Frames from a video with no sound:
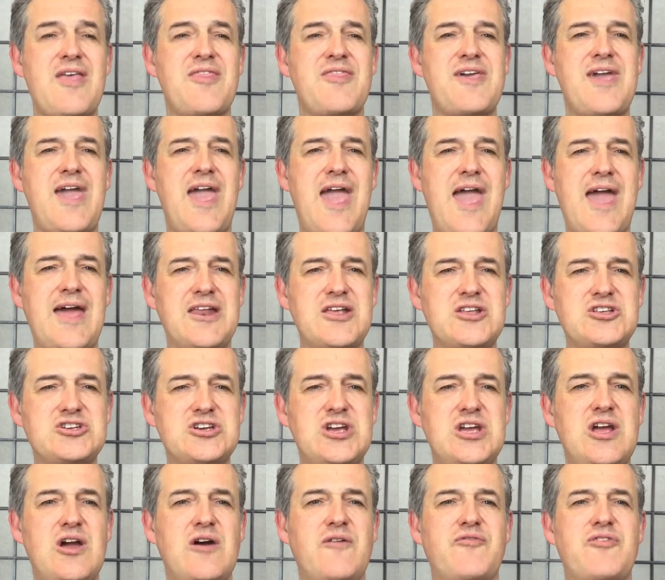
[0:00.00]
the
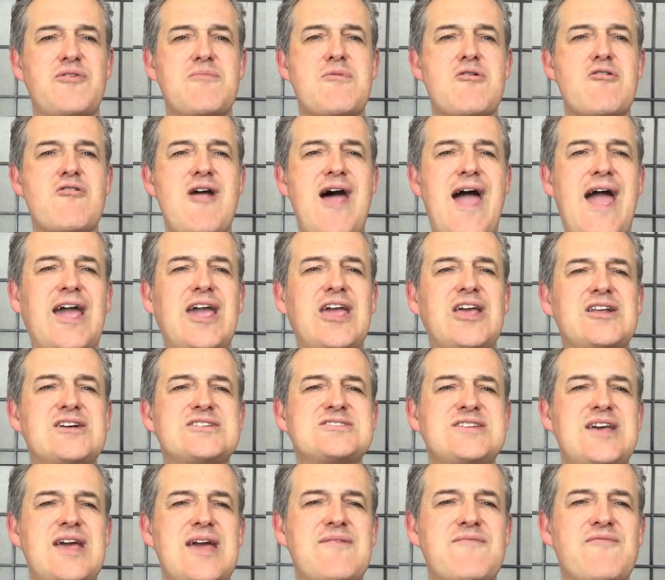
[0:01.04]
energy of the
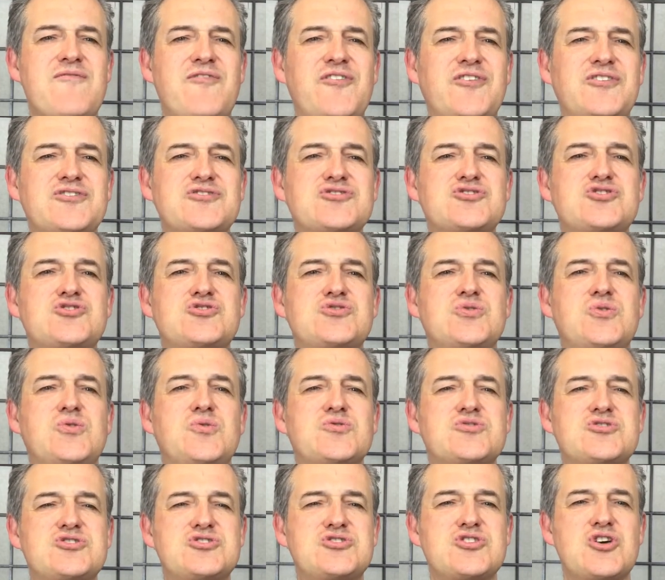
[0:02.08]
miraculous infinite
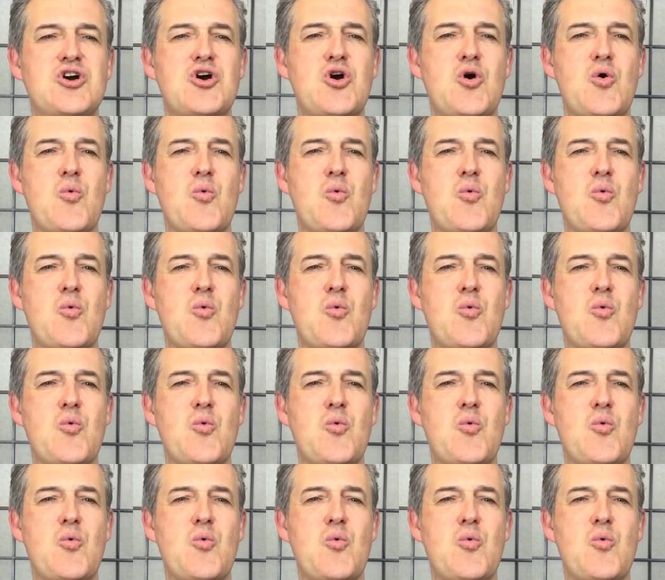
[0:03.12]
source